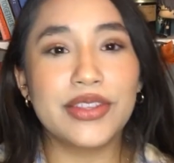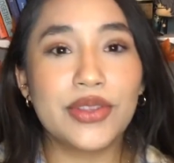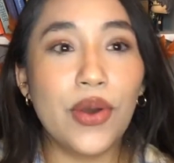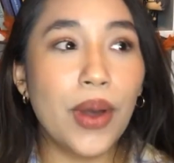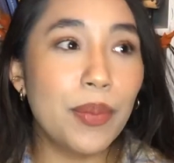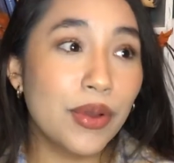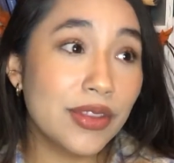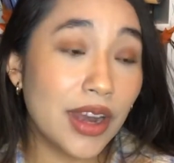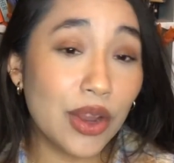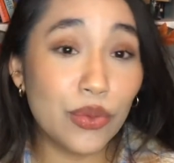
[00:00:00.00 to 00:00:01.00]
So a book
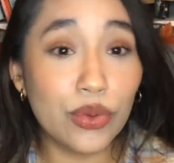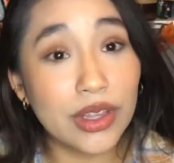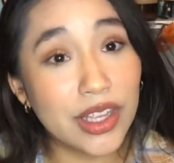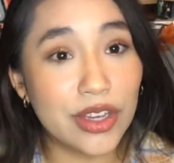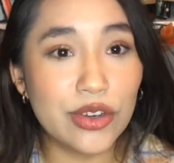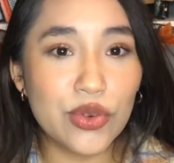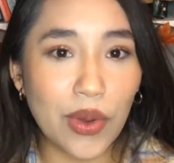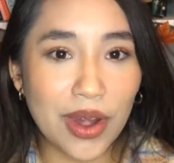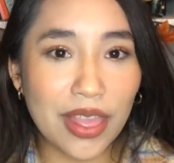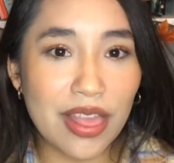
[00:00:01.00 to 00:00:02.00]
that I really
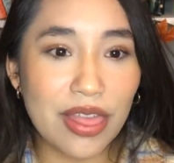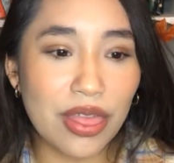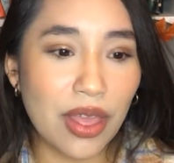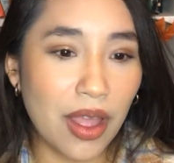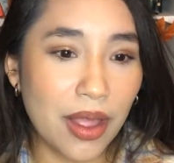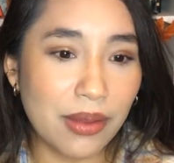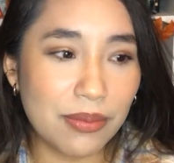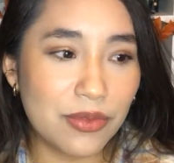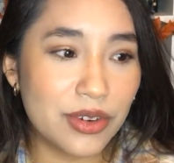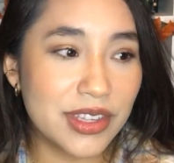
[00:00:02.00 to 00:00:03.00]
enjoyed
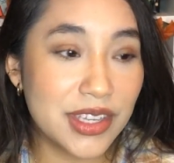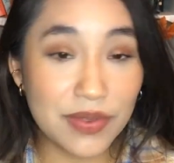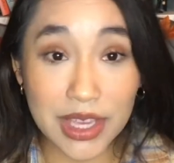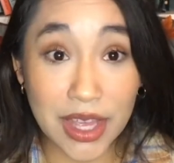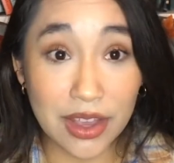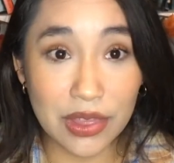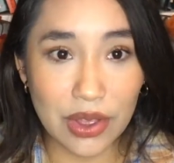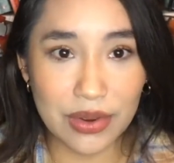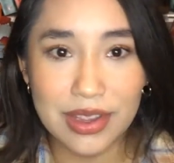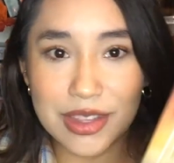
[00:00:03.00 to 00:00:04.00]
for Stephen
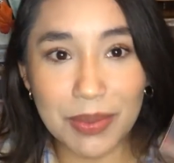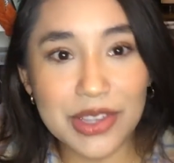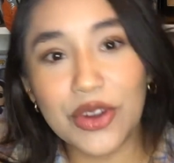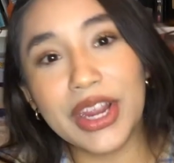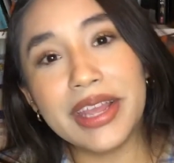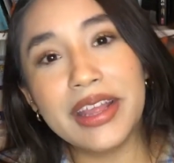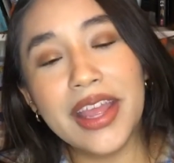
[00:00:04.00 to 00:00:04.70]
King-a-thon is Misery.